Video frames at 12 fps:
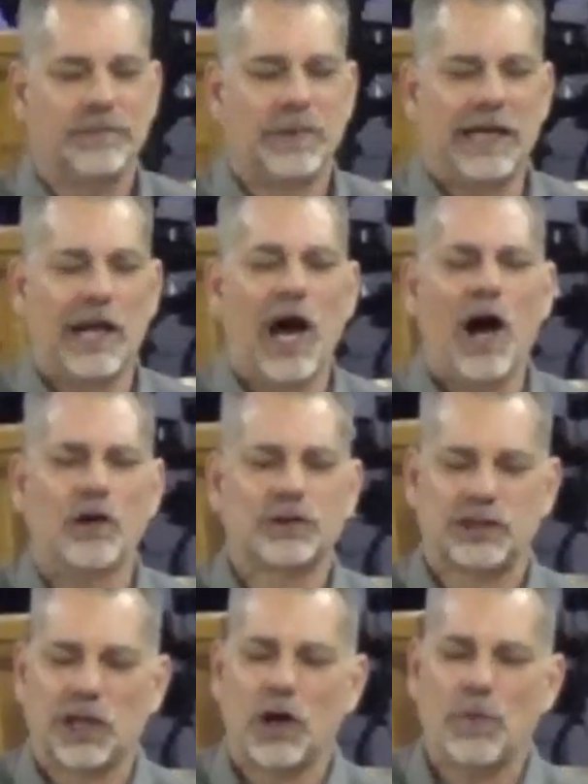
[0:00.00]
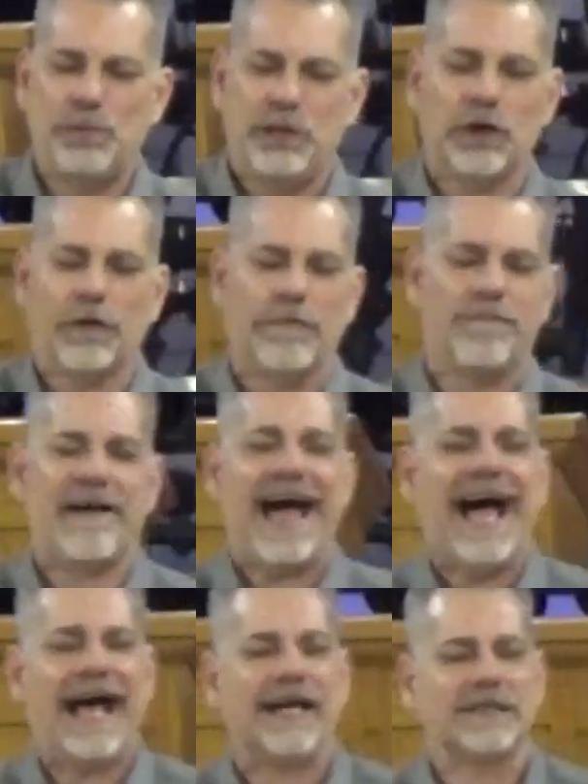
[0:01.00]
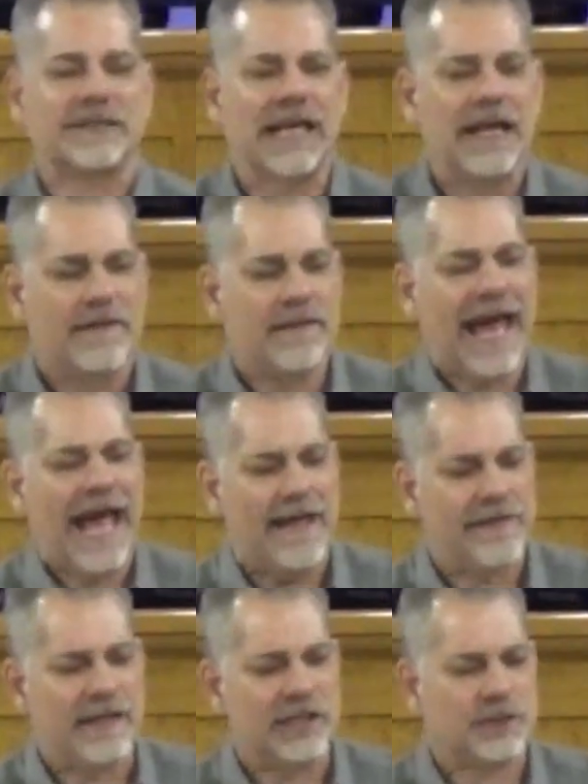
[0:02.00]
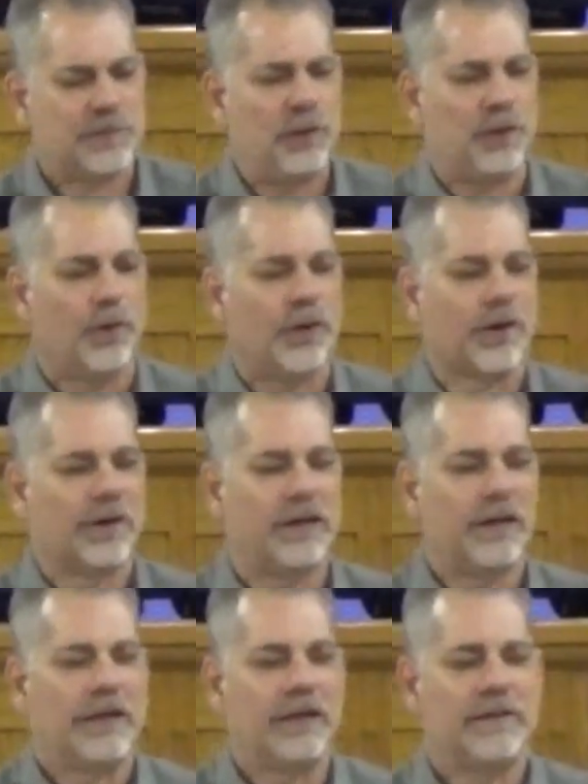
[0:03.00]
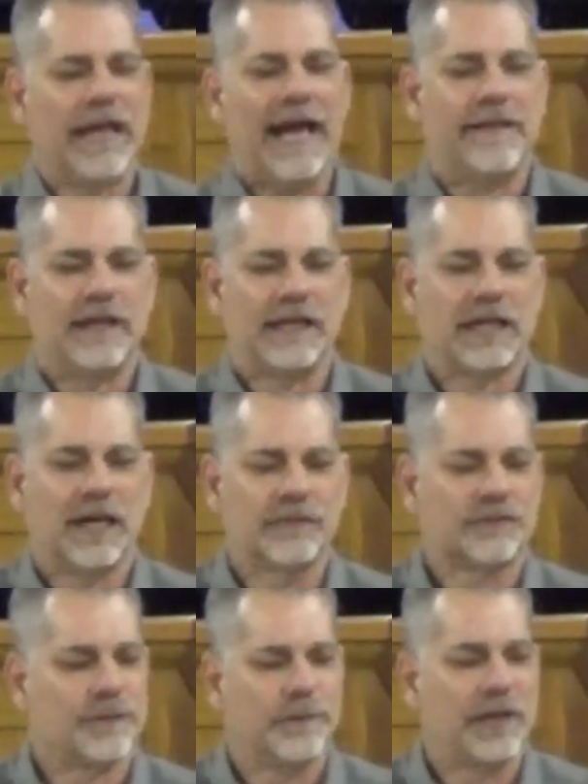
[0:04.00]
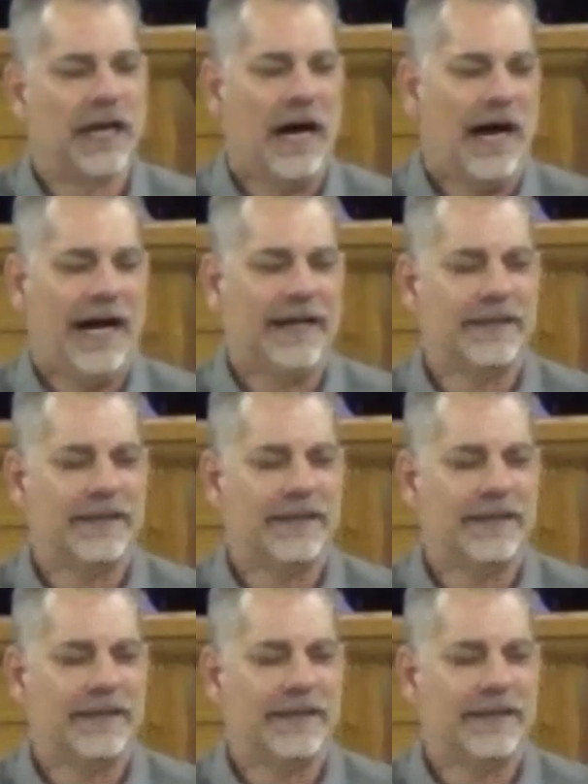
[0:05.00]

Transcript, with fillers: but it also purifies that that is pure, that that comes from God.